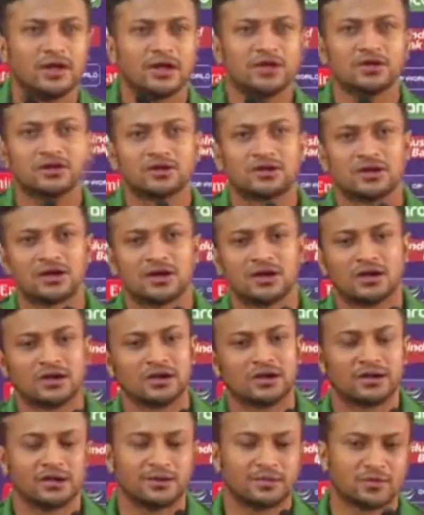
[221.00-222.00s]
No, I thought
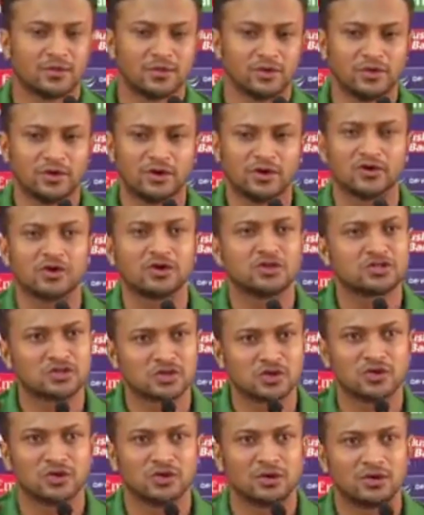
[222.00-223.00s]
we were not
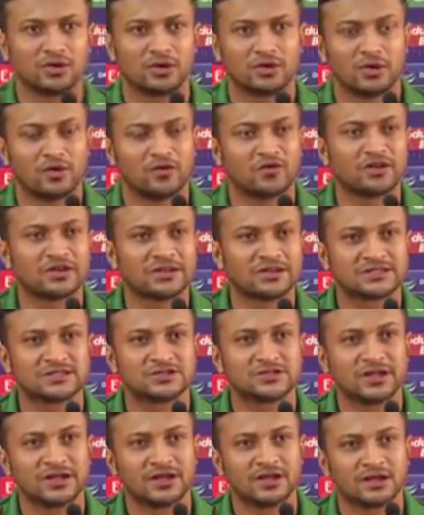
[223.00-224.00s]
slow on over rates
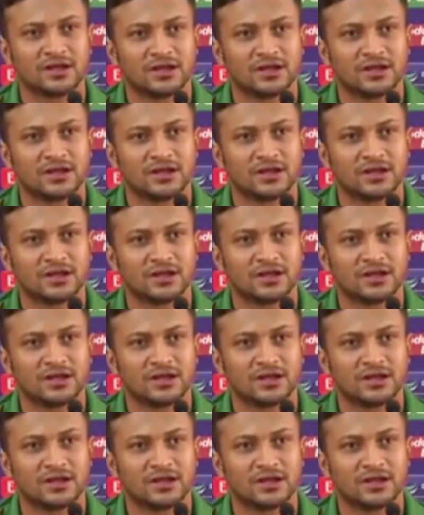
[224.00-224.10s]
today.